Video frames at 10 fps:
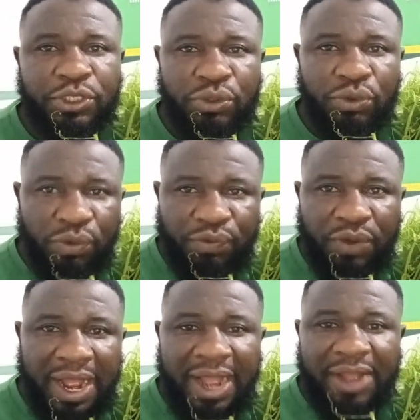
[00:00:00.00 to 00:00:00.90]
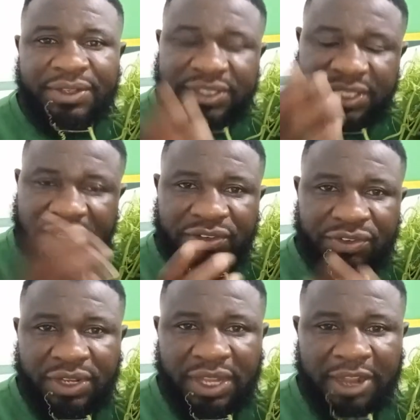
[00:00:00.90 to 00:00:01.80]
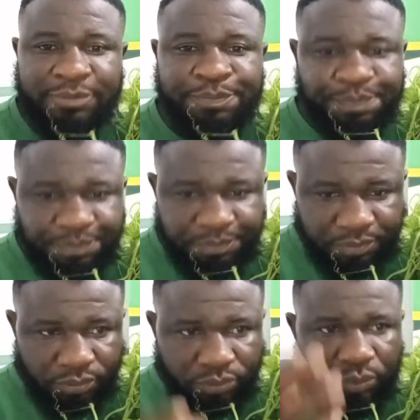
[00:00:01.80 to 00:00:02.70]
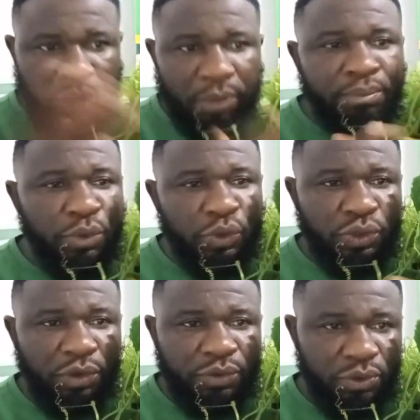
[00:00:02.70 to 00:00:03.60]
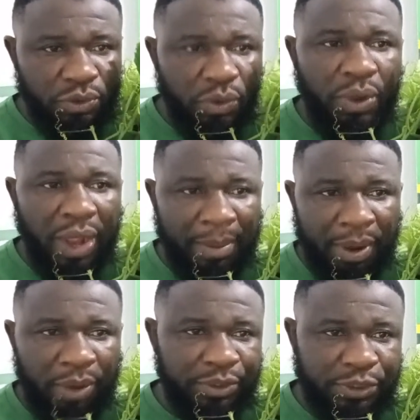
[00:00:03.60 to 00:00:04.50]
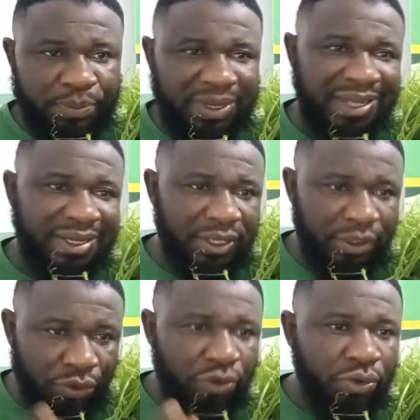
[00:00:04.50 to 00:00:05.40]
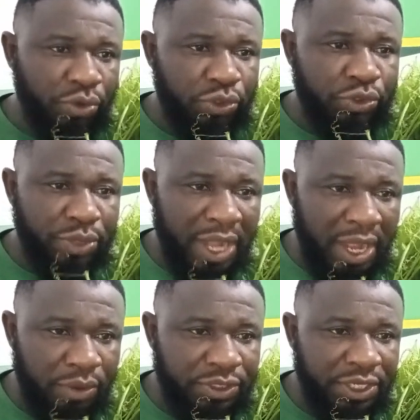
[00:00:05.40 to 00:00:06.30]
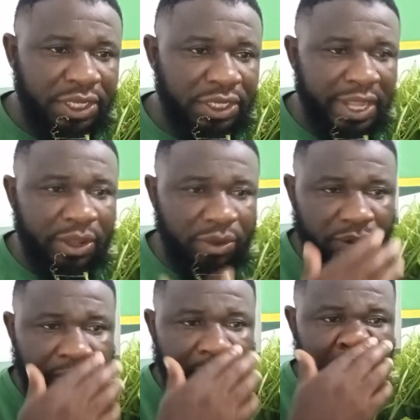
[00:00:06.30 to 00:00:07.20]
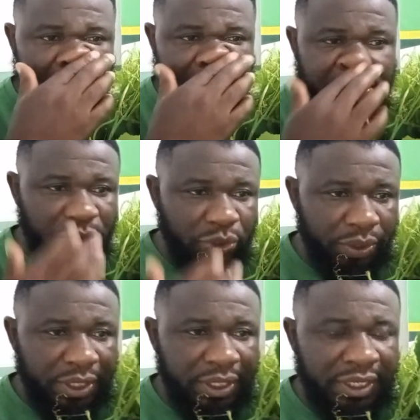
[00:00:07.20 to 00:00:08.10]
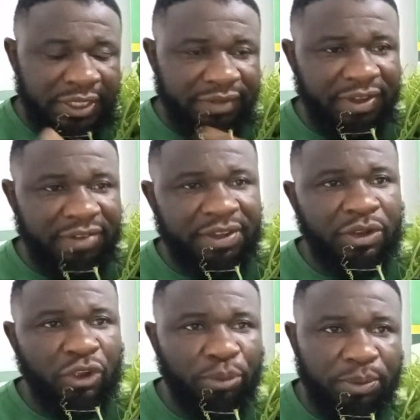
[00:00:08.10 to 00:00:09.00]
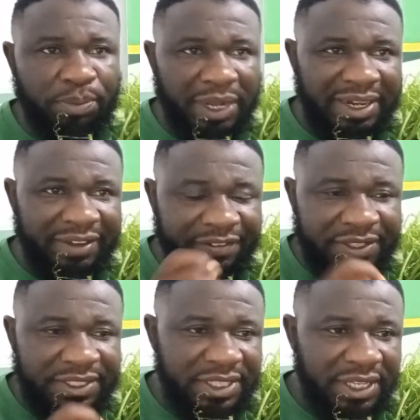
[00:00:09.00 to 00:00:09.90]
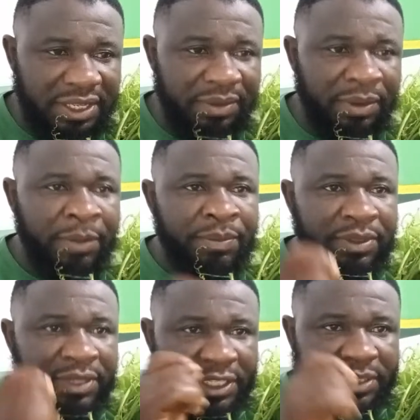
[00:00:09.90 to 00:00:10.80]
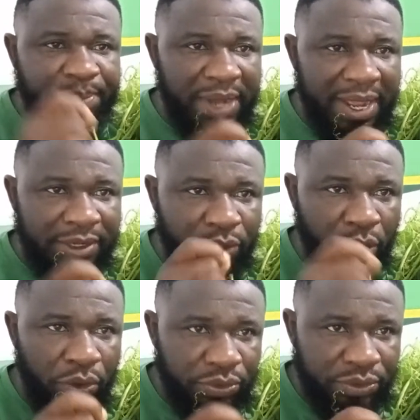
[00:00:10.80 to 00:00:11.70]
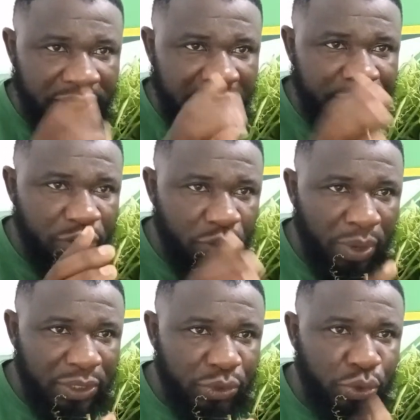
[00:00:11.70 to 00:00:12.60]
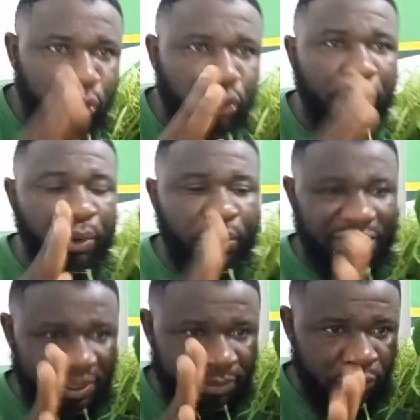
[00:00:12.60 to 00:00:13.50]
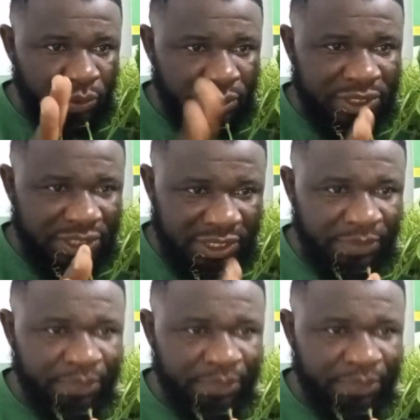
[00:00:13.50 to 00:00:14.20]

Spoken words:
Luffa cylindrica. Most of you know about this plant. It grew close to your house. King, thank you for joining. It's a very, very common plant. The first thing this plant does, if you want to support immunity,